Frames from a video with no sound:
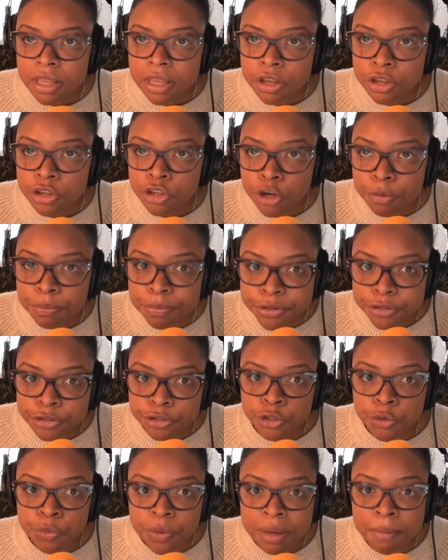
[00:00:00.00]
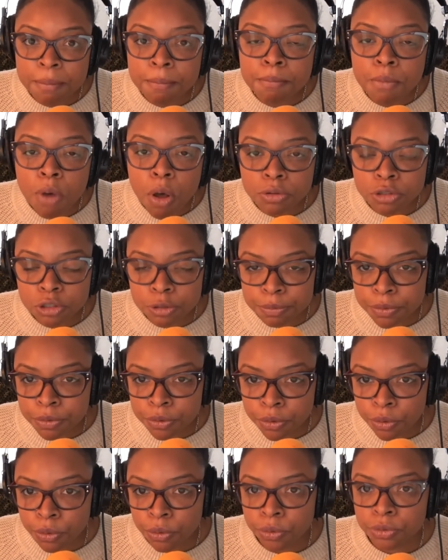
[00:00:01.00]
you're pursuing multiple
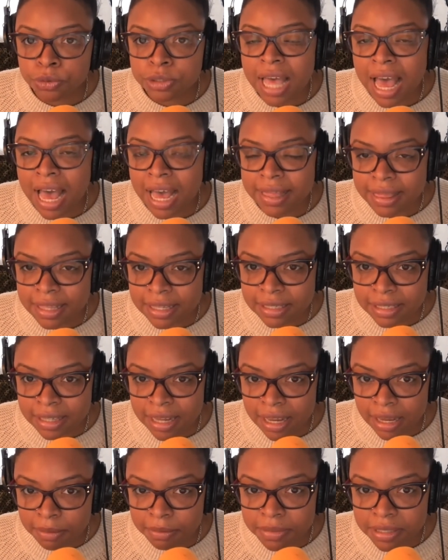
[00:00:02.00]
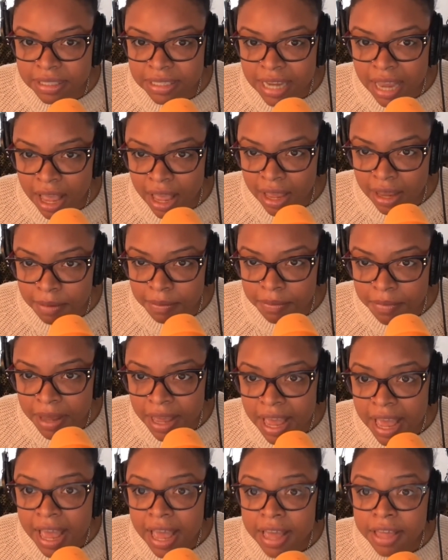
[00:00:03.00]
goals at the same time.
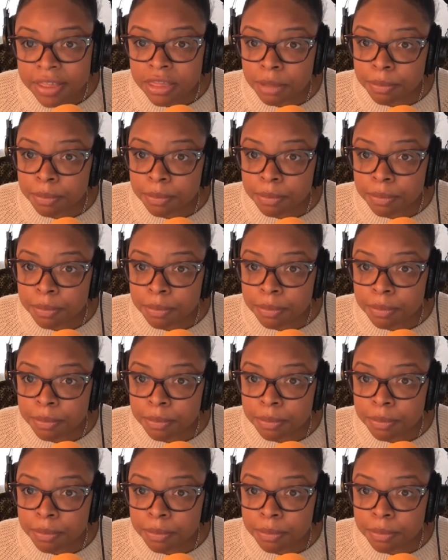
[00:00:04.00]
The